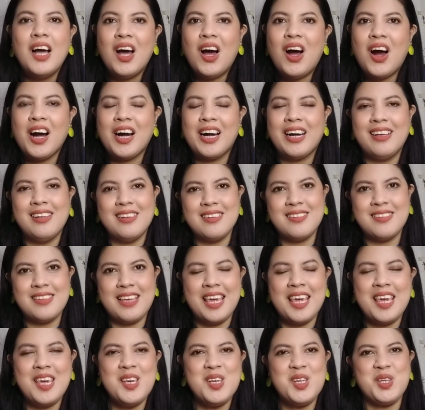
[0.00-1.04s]
RL's
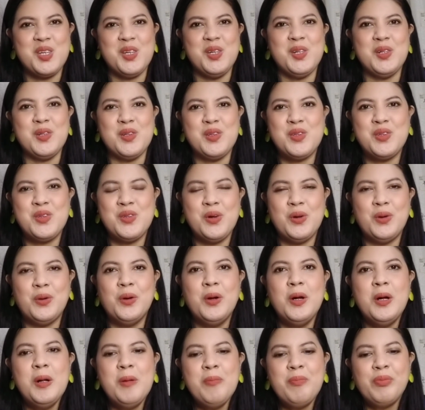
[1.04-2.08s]
Angels.
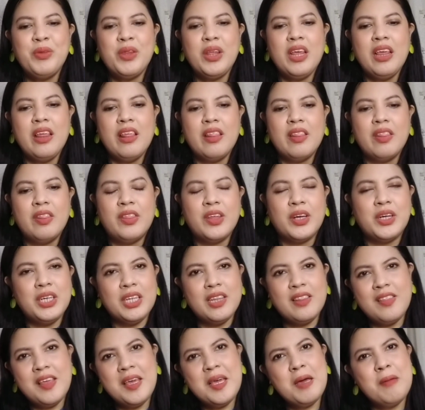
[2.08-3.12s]
So the
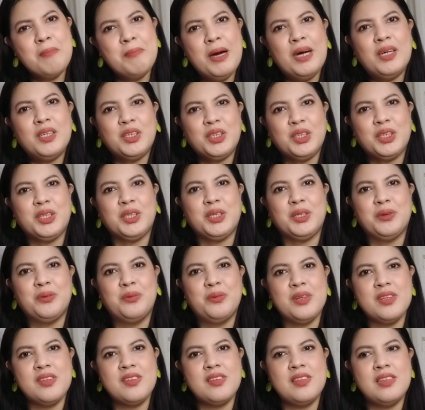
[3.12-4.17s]
good thing about her
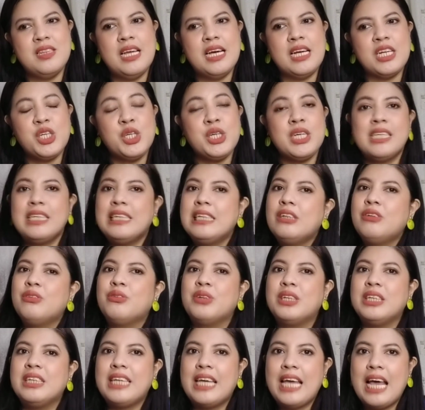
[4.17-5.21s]
was that she didn't
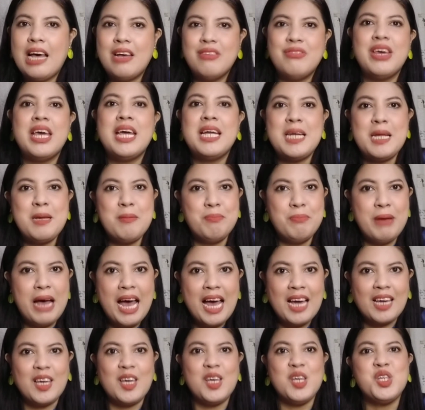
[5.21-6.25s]
really have any
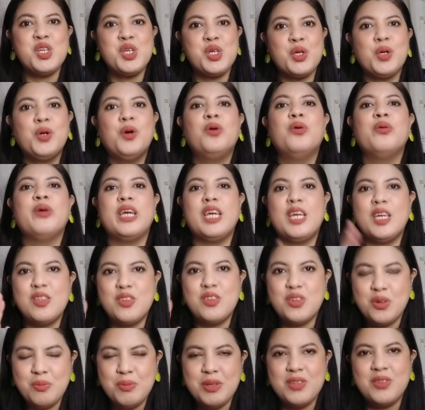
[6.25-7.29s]
baggage going
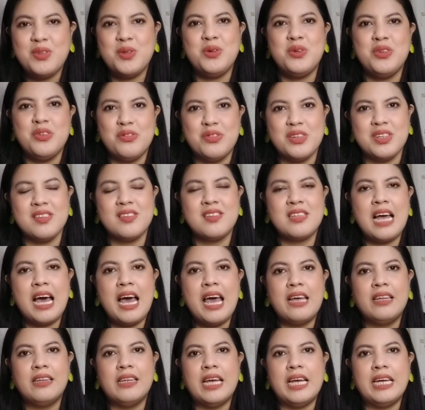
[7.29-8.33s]
into Miss Universe
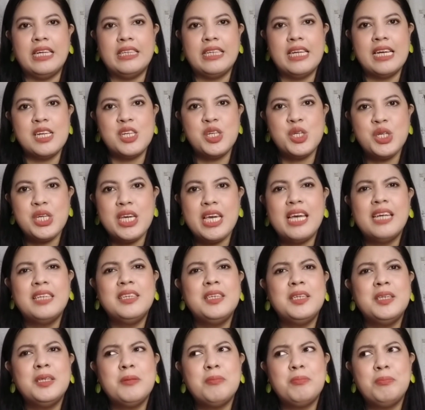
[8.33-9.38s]
Thailand, and she
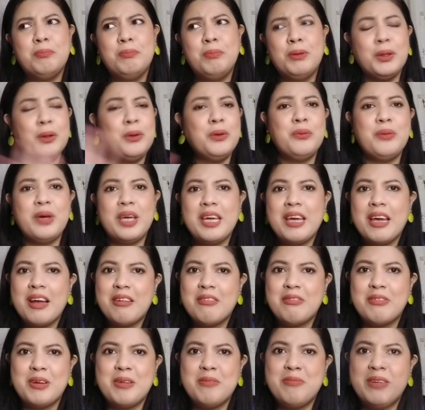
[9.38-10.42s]
ended up blowing
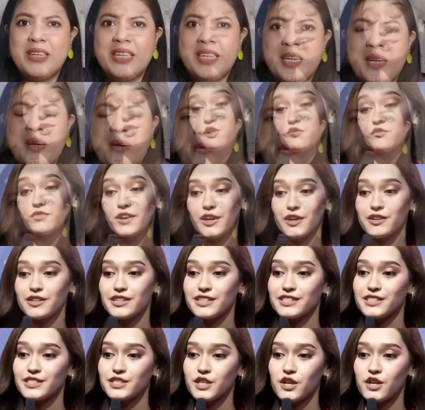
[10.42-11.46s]
everybody
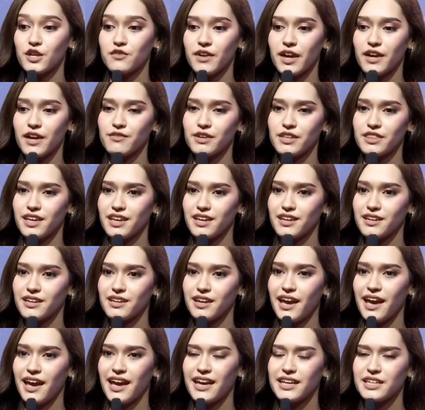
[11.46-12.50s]
away during
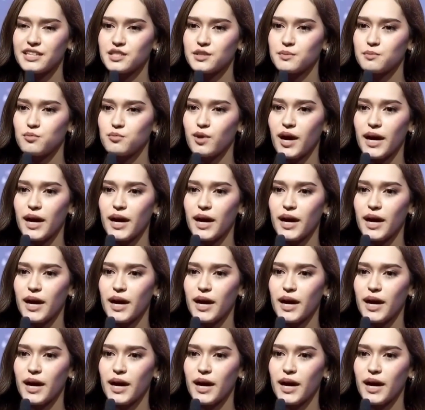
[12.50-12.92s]
her